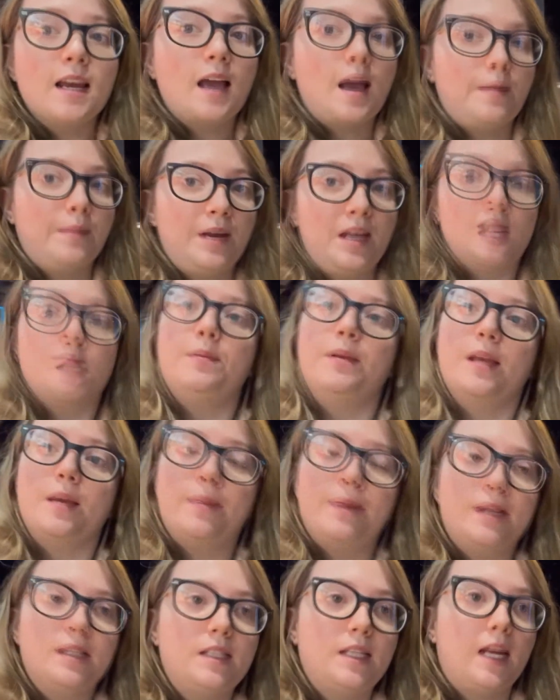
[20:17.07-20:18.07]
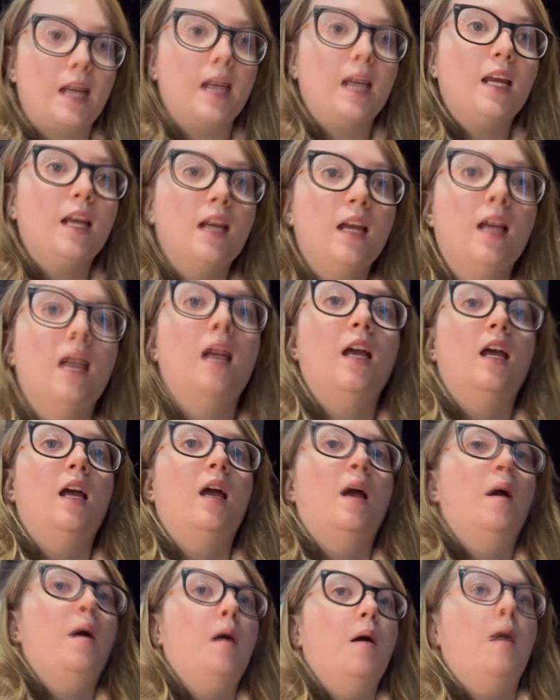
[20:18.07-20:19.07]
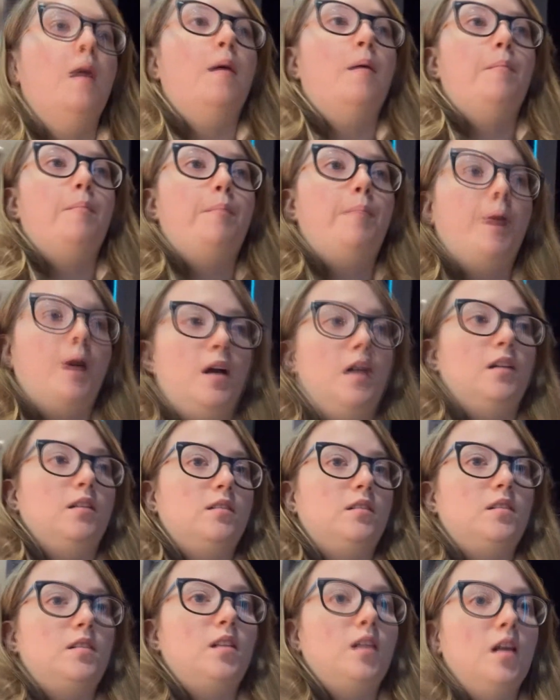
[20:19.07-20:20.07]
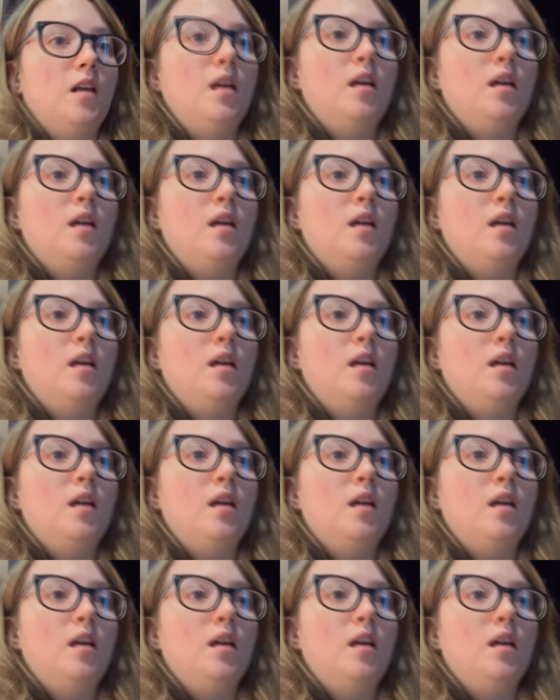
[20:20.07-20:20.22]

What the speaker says: M&S Picky Bits tea, but